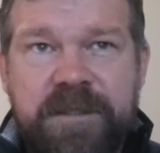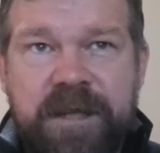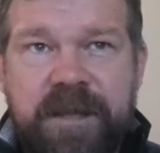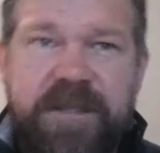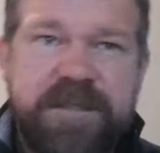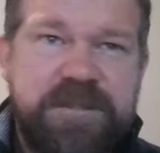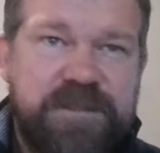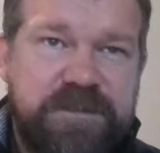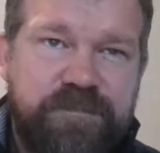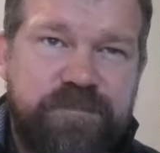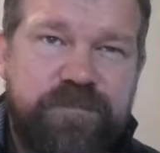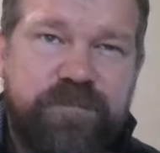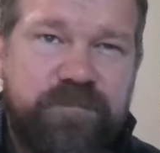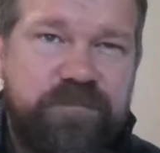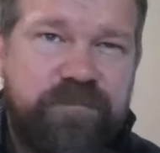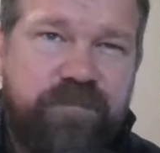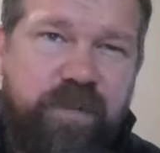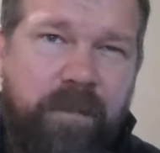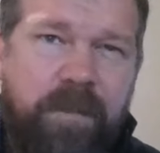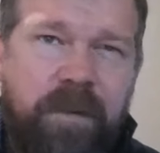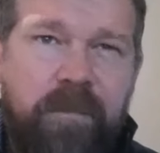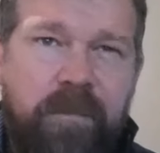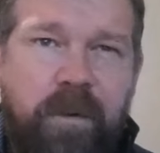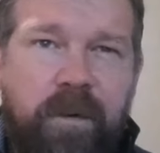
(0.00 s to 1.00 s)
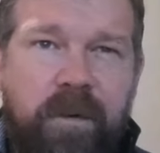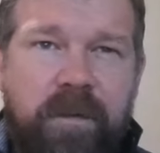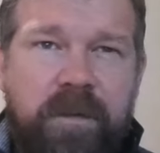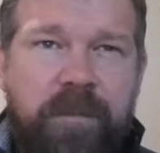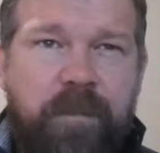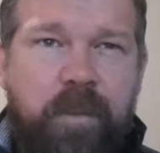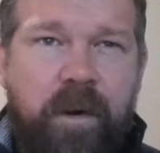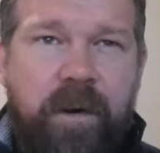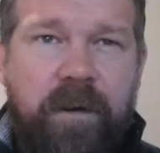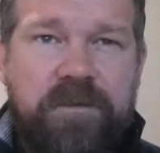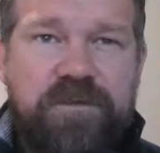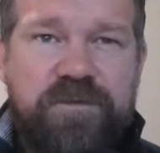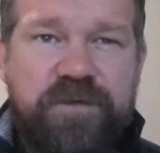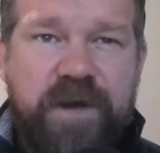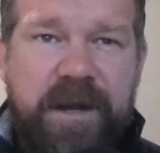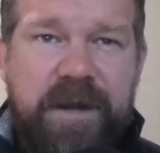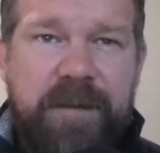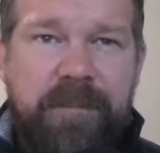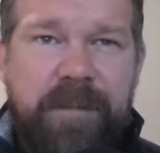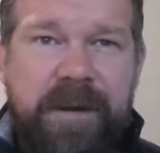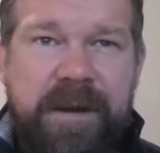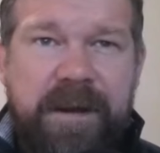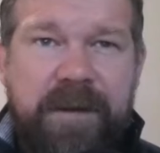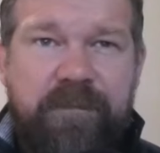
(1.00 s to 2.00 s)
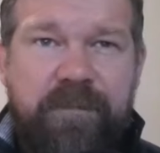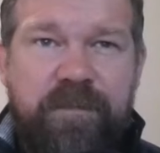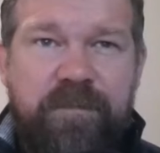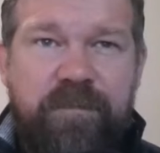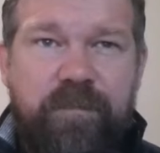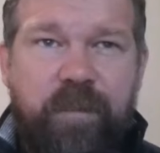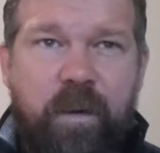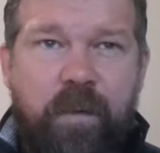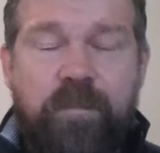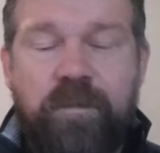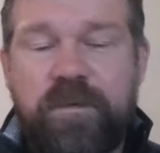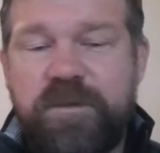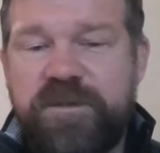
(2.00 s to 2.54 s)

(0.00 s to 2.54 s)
and this is probably what the point I was trying to make with what